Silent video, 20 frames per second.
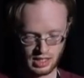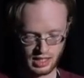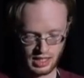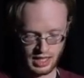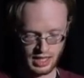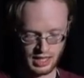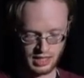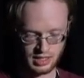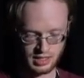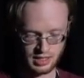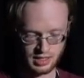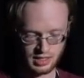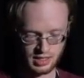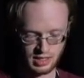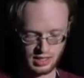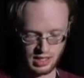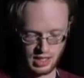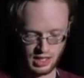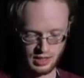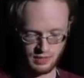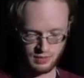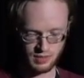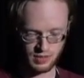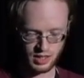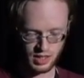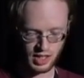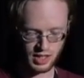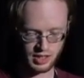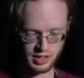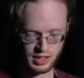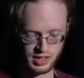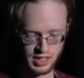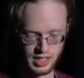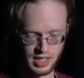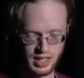And luckily,